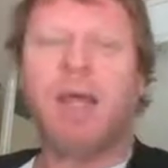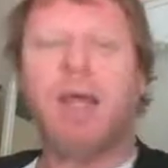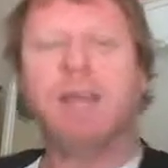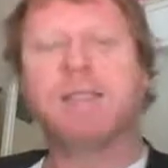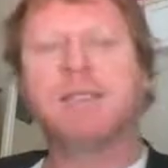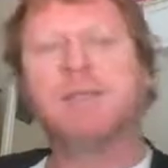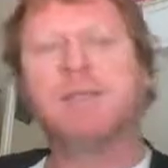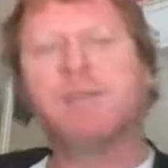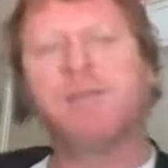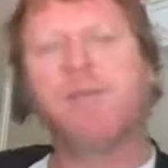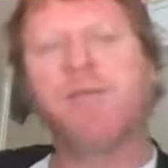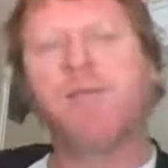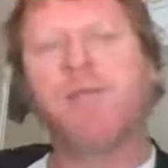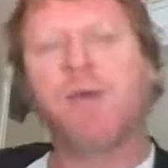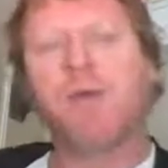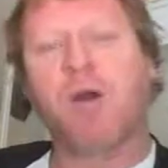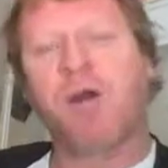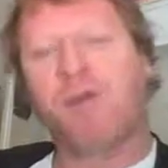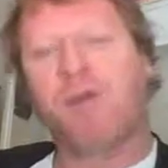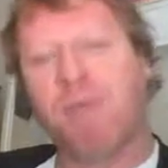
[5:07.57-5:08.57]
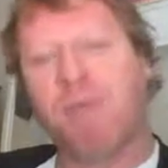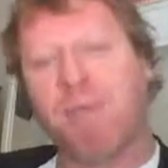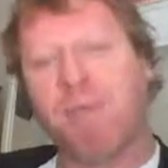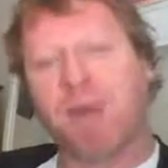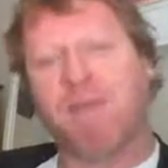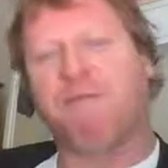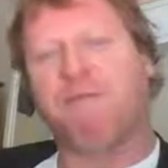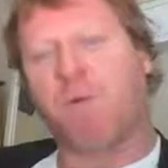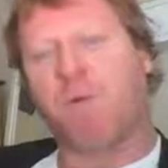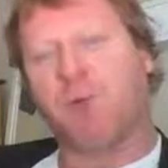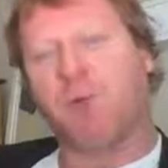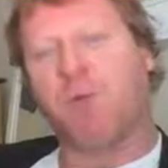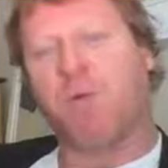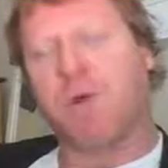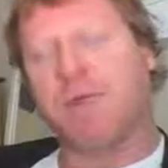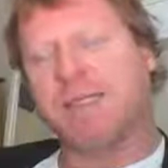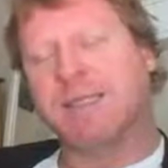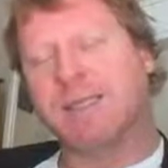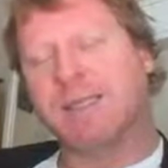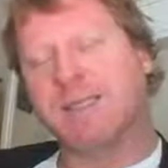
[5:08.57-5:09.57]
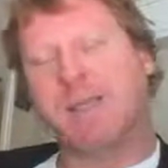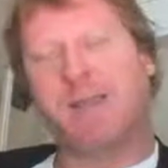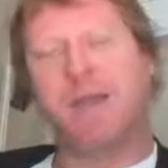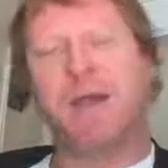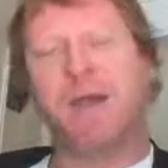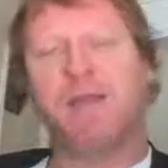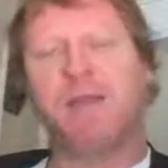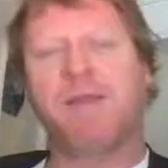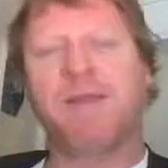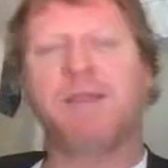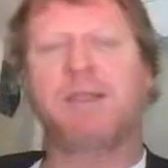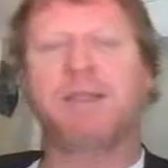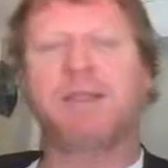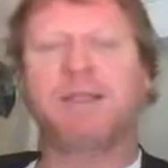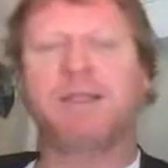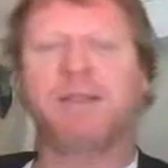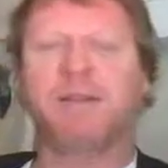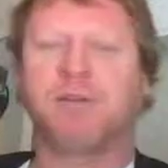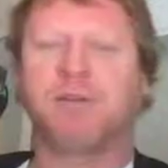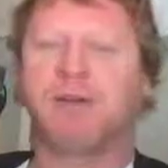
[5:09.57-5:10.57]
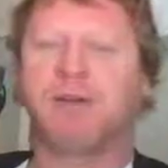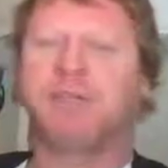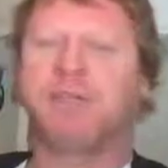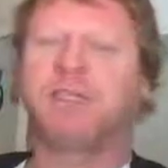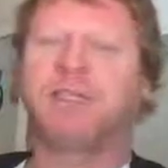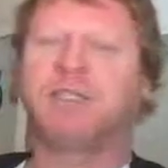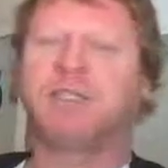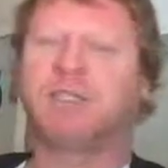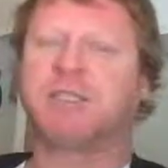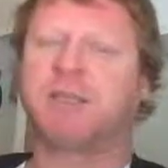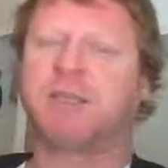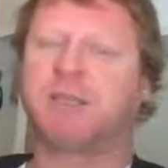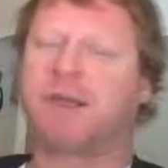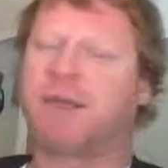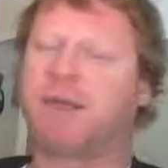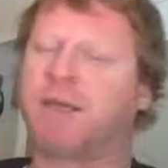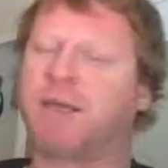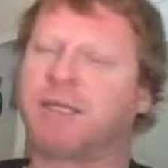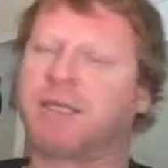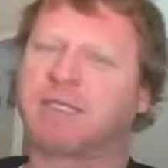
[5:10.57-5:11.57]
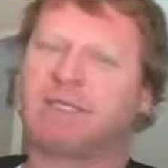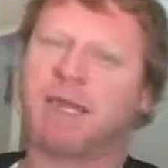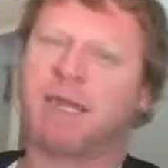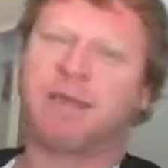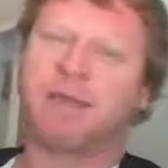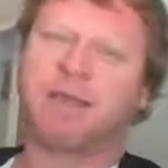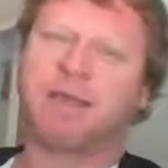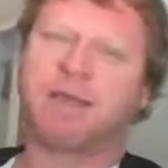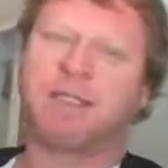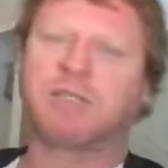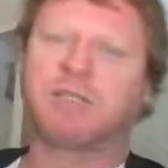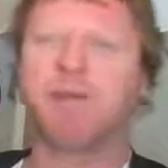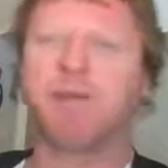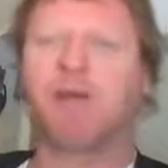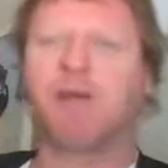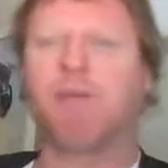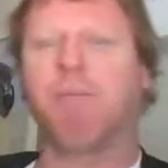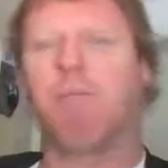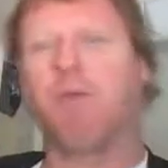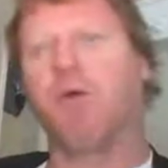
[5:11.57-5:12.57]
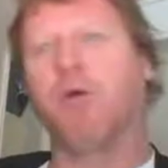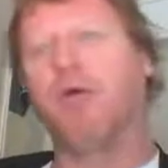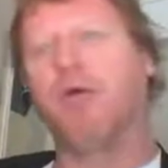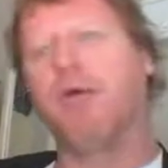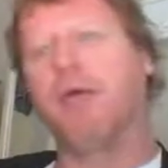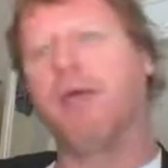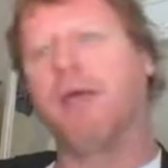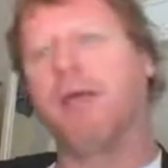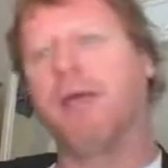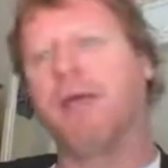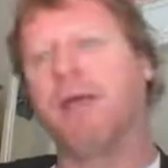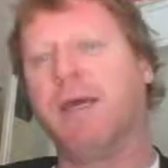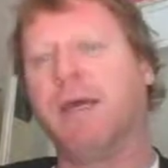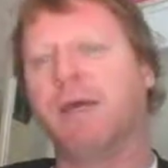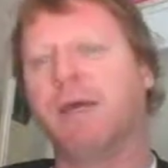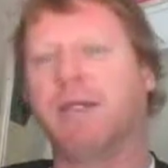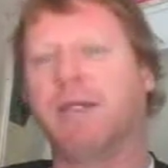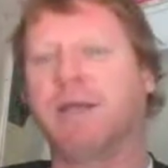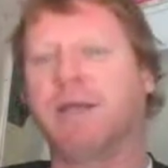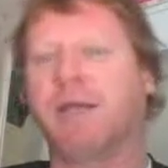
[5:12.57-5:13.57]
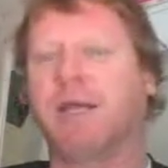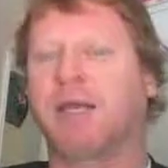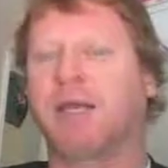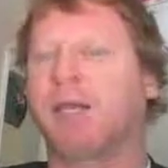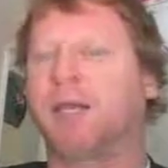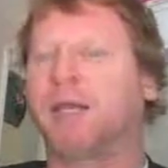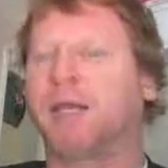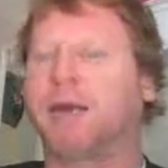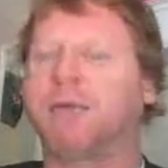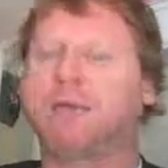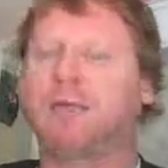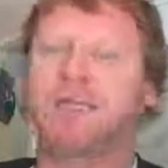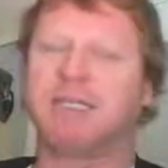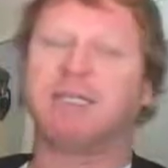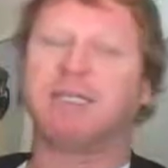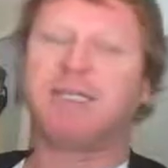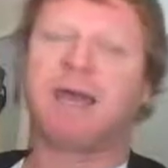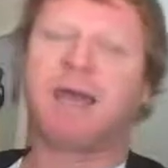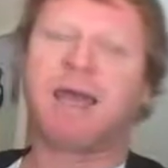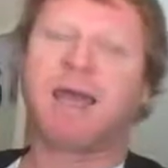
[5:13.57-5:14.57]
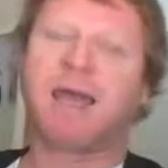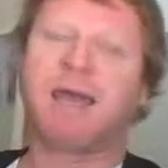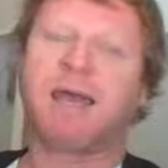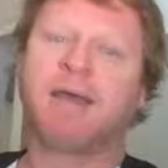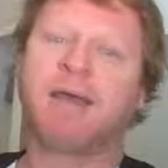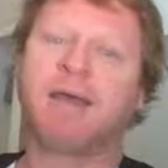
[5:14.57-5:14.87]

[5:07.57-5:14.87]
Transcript: So there's a few kind of metaphorical ways to think about this, that the transition has become extended, it's become blurry, it's become a zigzag.